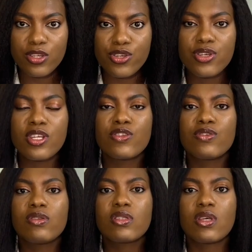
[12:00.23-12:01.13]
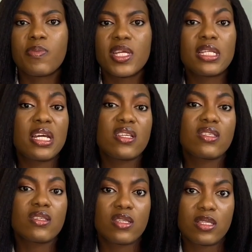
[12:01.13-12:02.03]
you need to do something that is
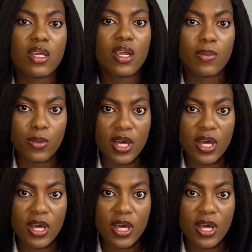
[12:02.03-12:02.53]
sustainable.